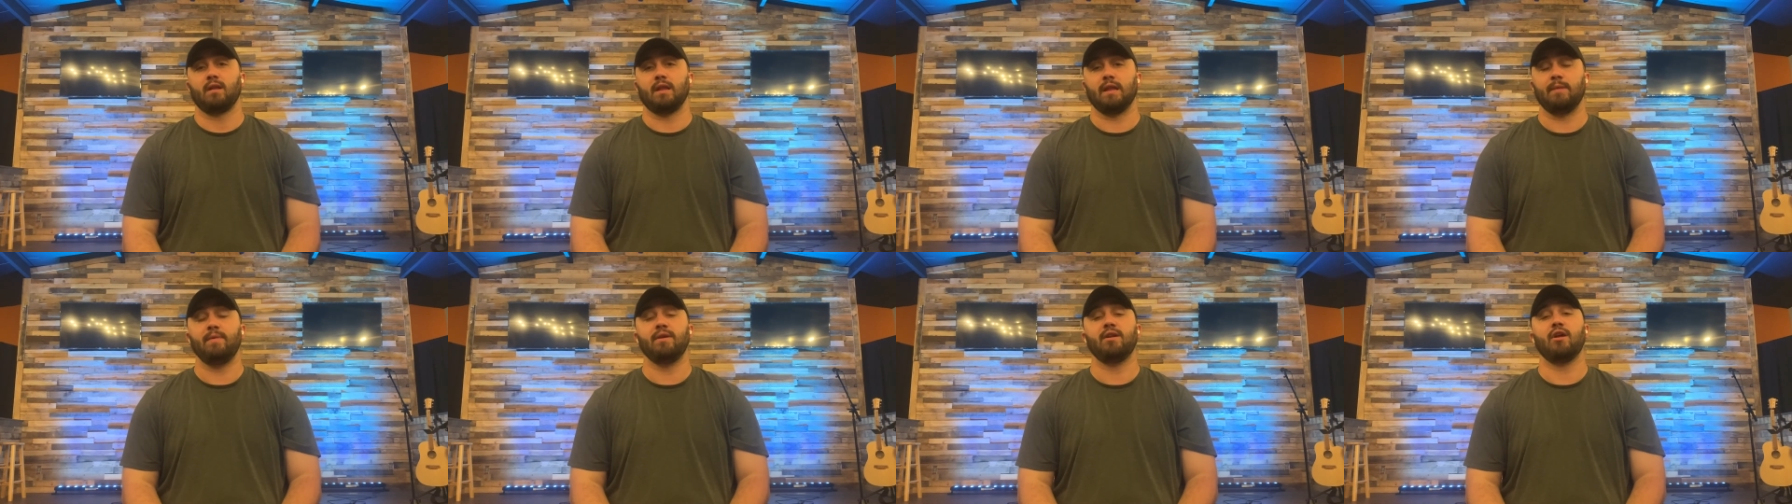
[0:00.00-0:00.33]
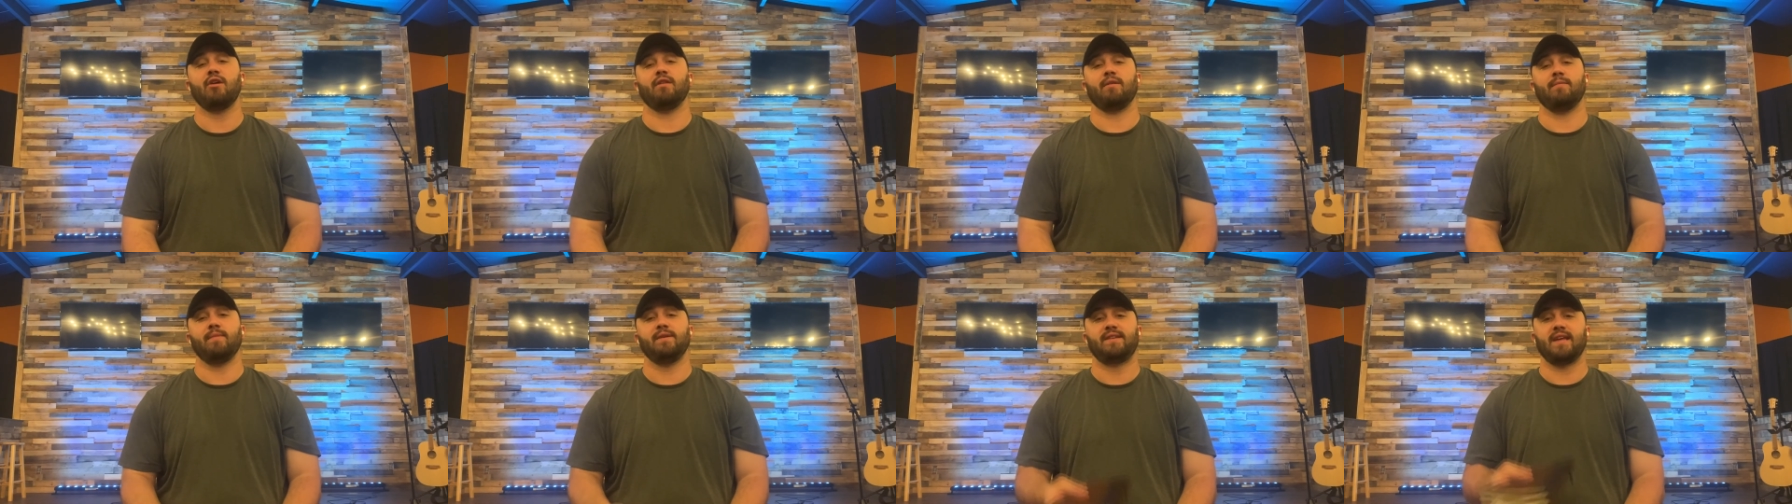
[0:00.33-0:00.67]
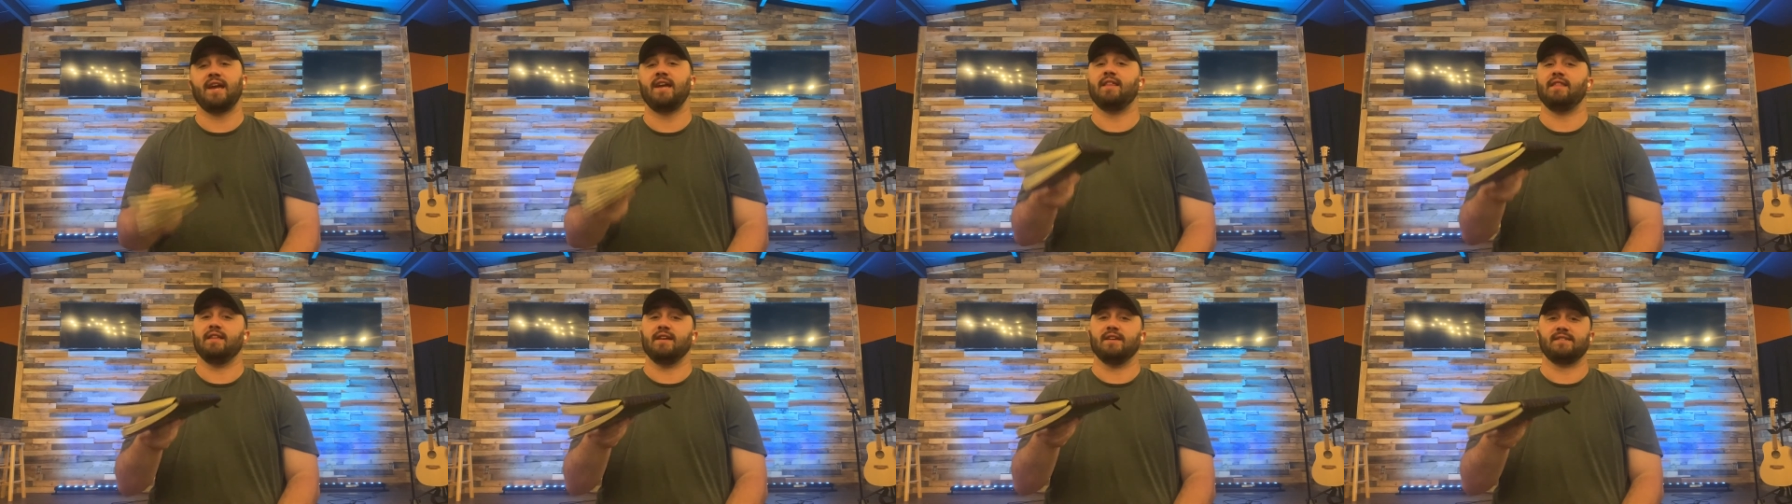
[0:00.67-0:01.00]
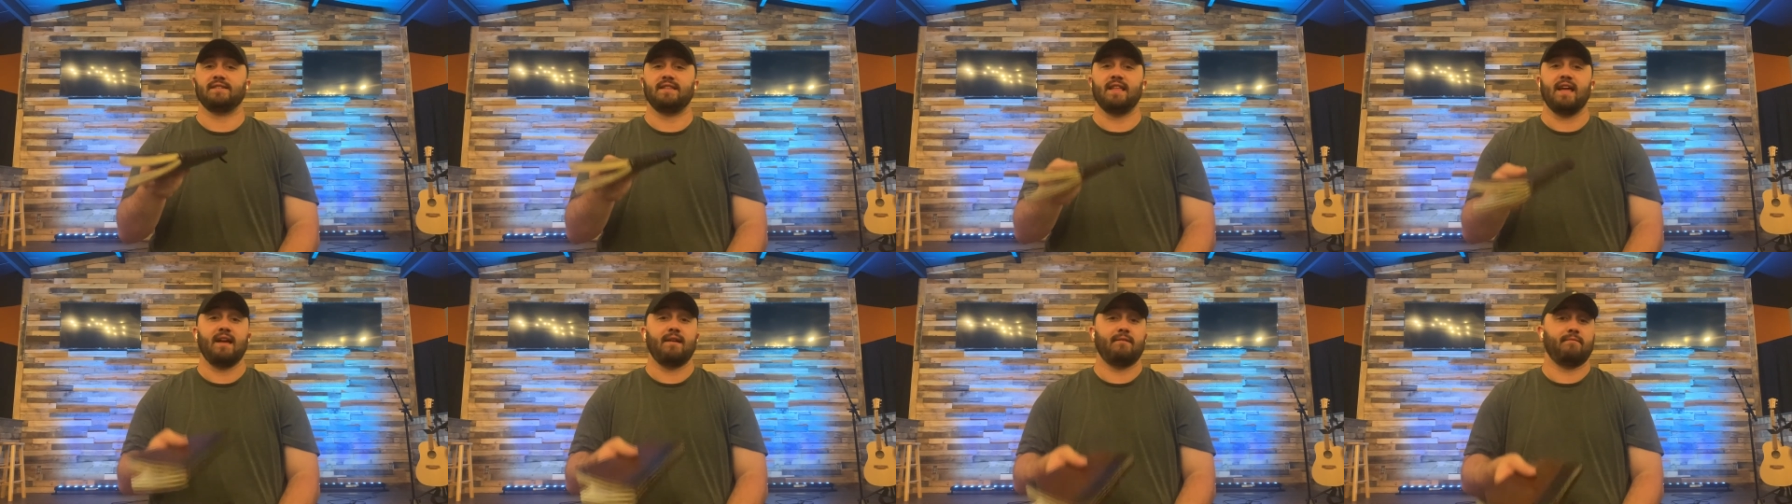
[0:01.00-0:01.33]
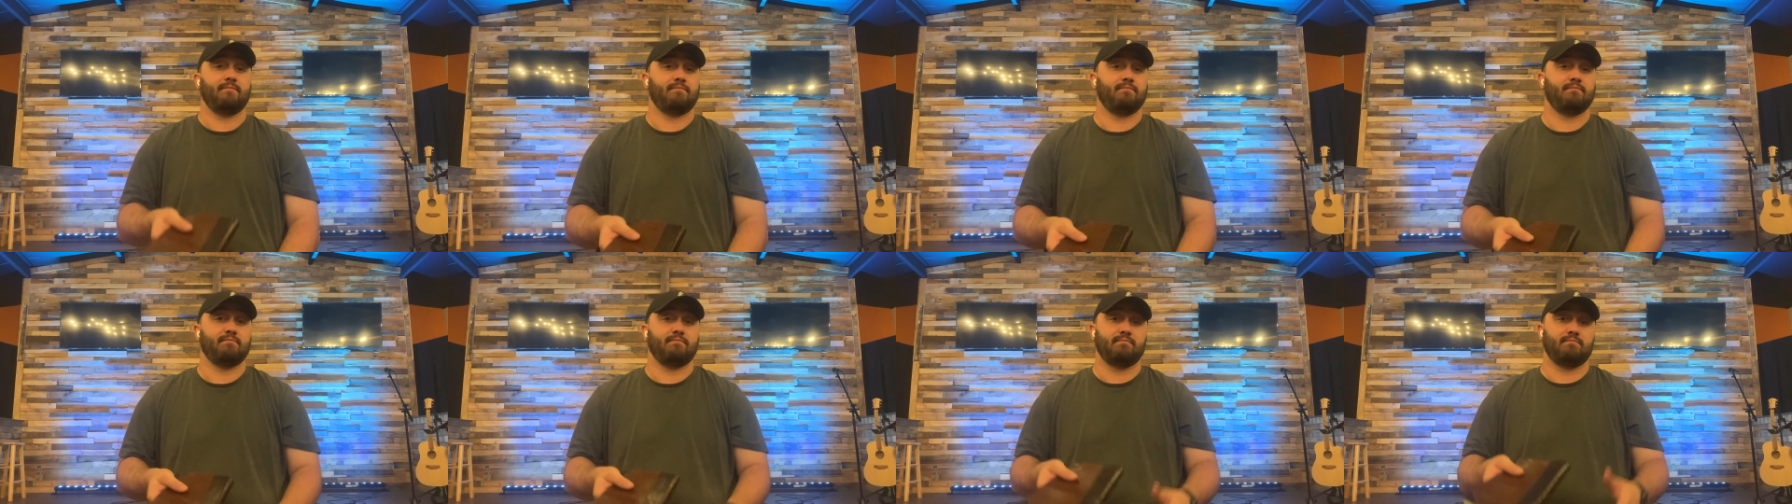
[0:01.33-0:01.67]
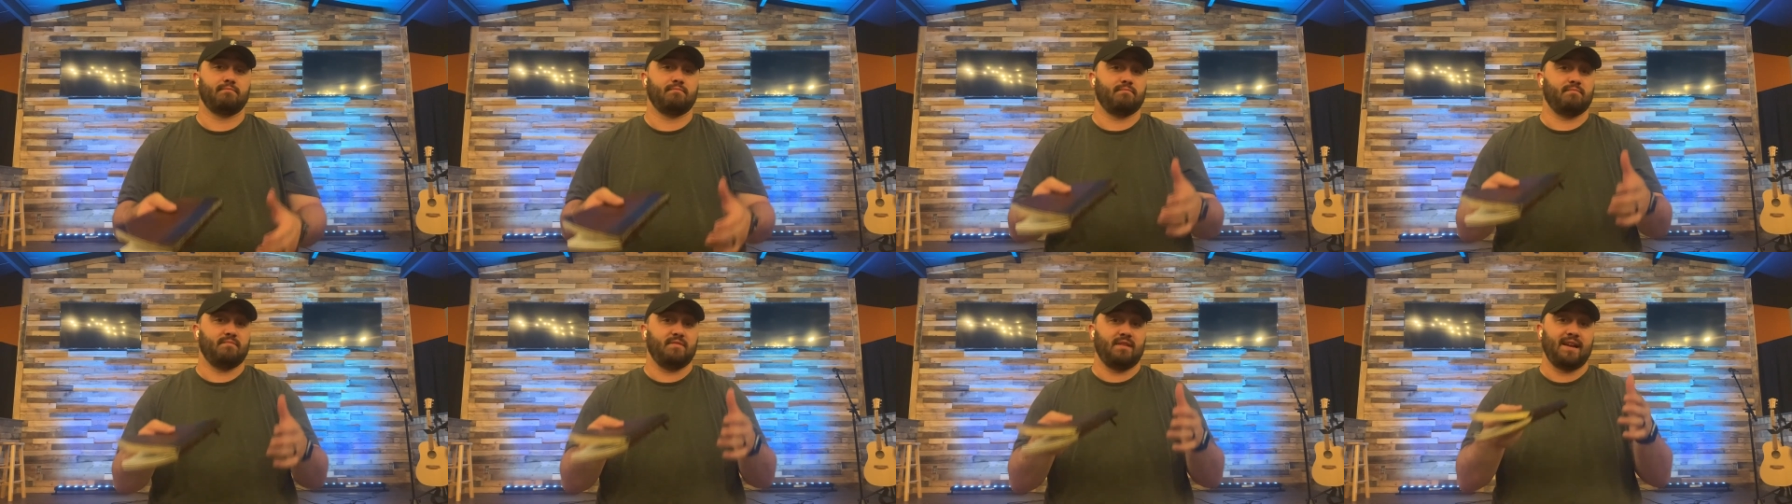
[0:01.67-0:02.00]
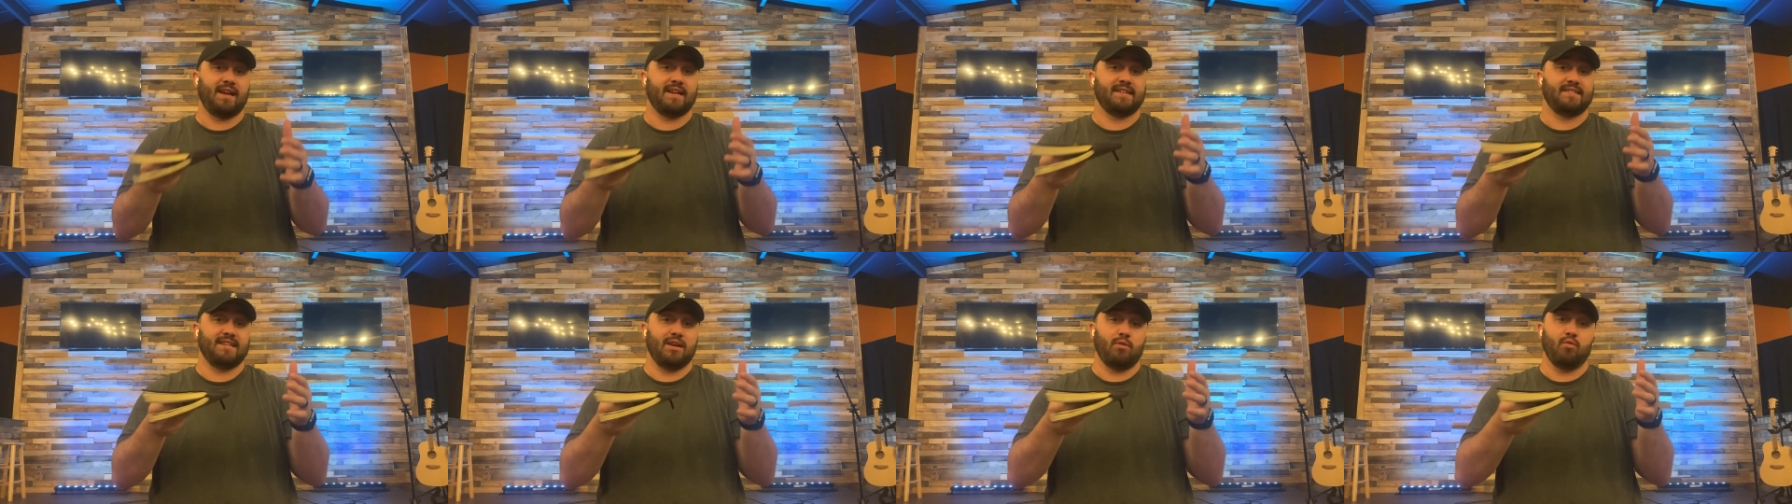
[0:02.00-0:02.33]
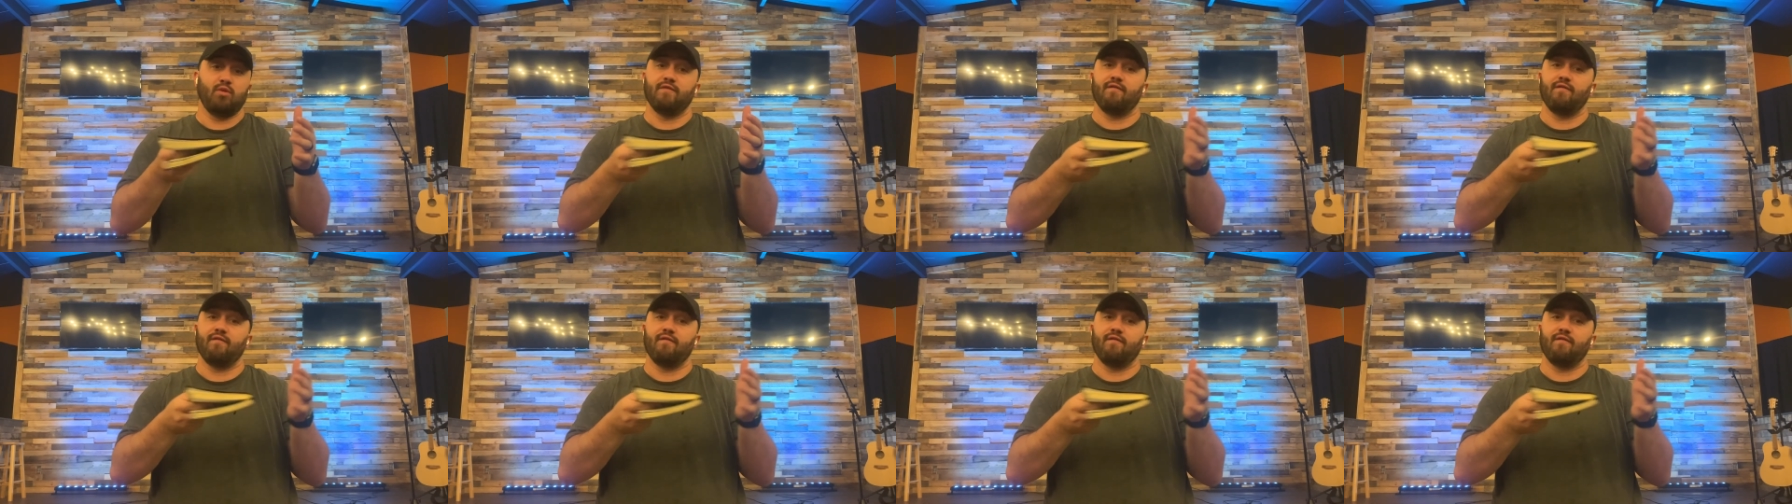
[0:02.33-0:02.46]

Let me, let me tell you this that, like I said,